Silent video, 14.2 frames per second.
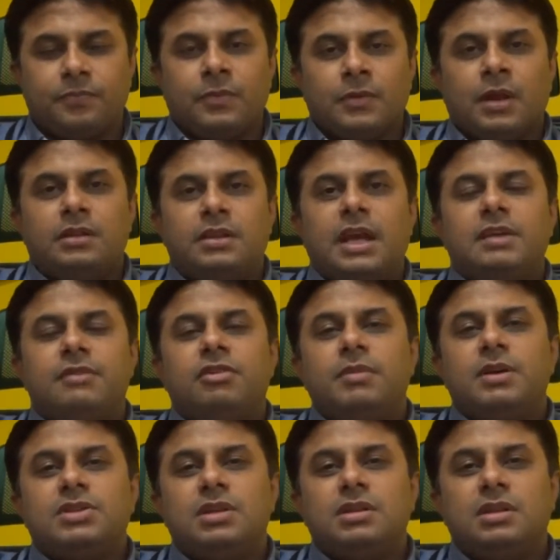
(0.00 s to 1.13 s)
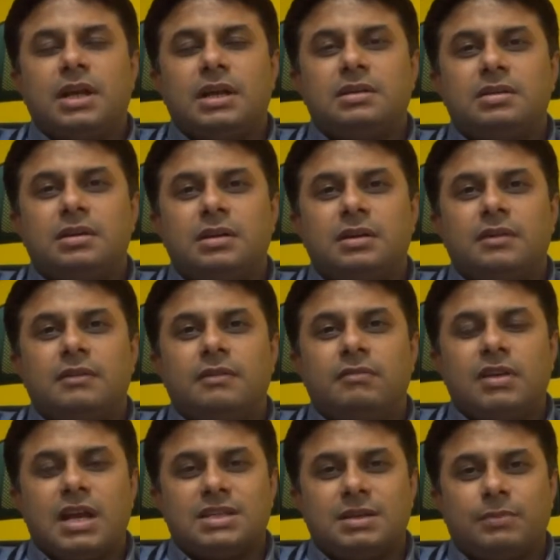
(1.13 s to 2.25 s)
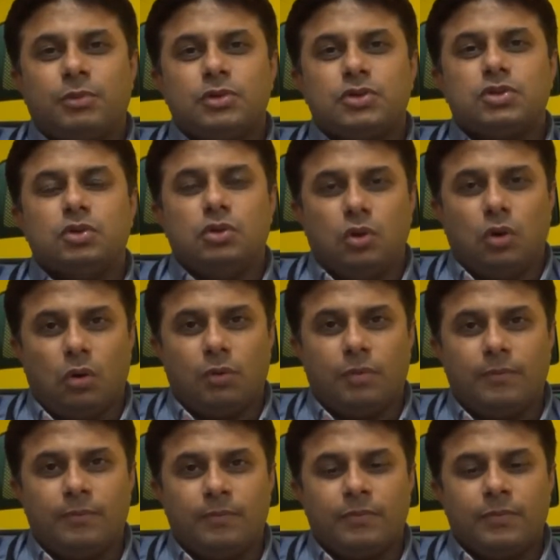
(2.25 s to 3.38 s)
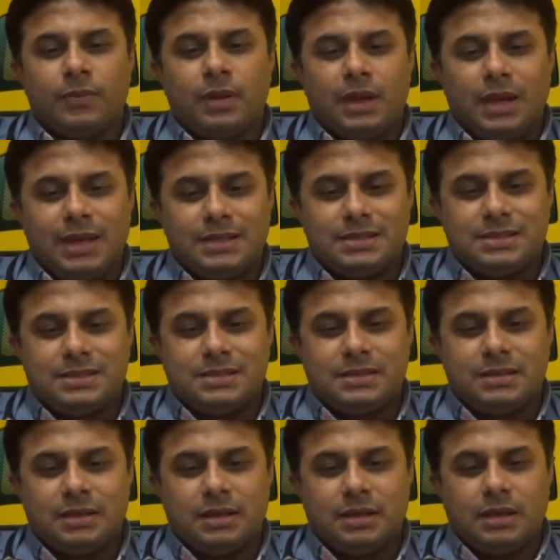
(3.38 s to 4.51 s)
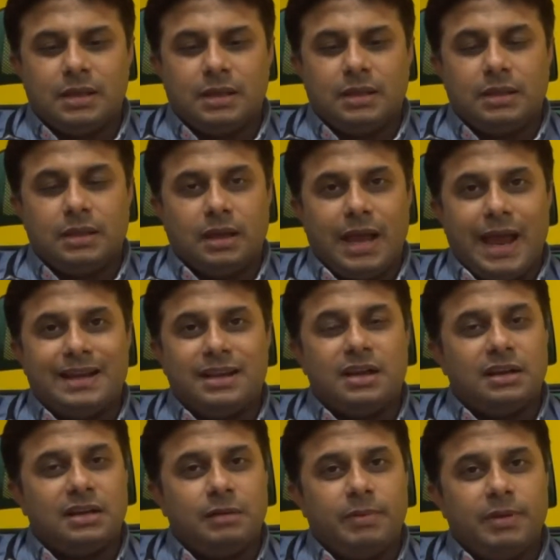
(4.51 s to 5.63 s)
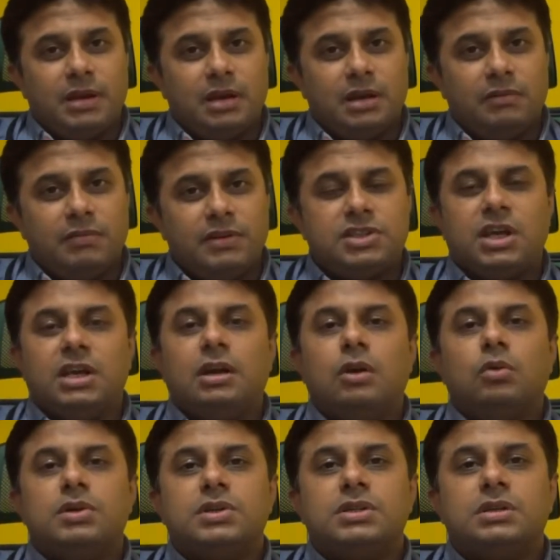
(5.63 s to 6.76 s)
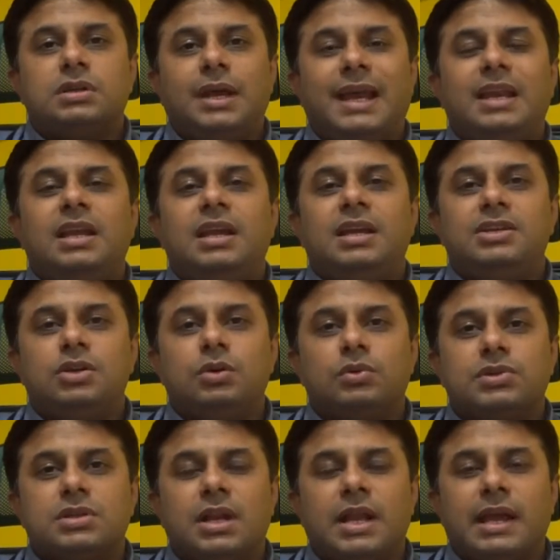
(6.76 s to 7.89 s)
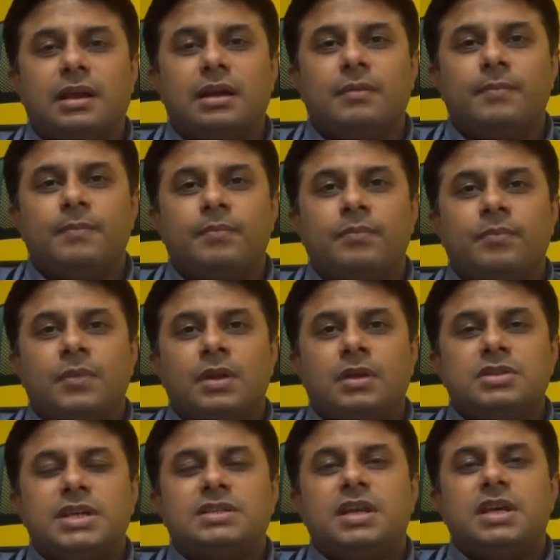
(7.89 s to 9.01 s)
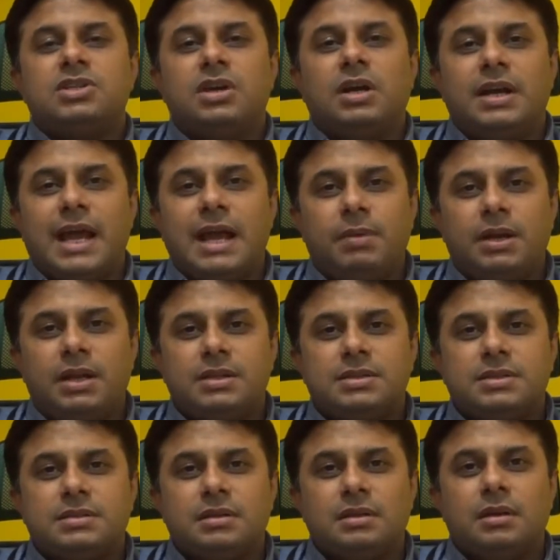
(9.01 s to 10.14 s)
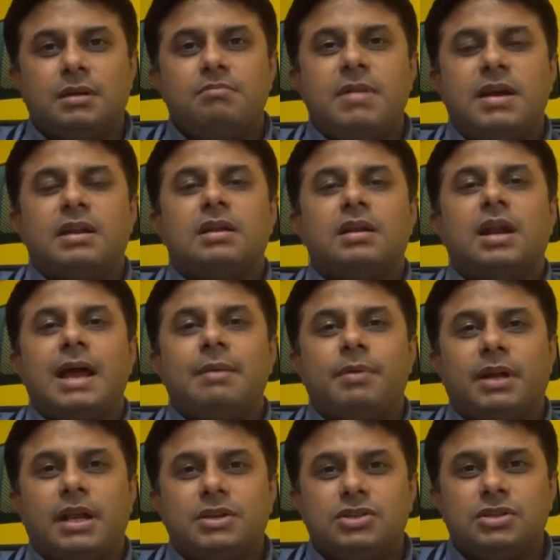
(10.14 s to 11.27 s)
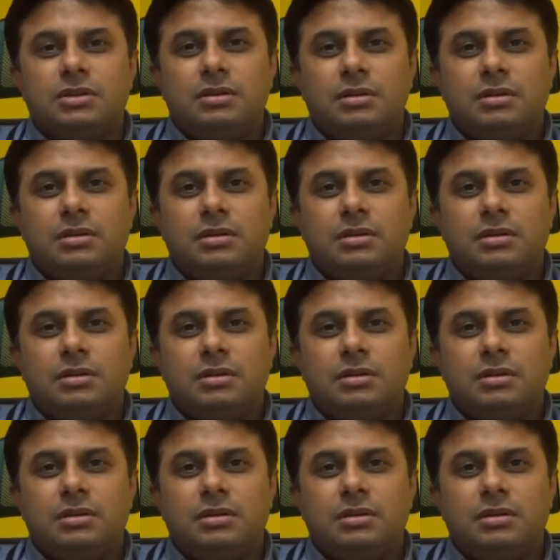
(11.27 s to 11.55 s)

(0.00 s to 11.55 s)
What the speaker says: The information that we are supposed to know is the antenatal period, which includes any issues like gestational diabetes, maternal hypertension,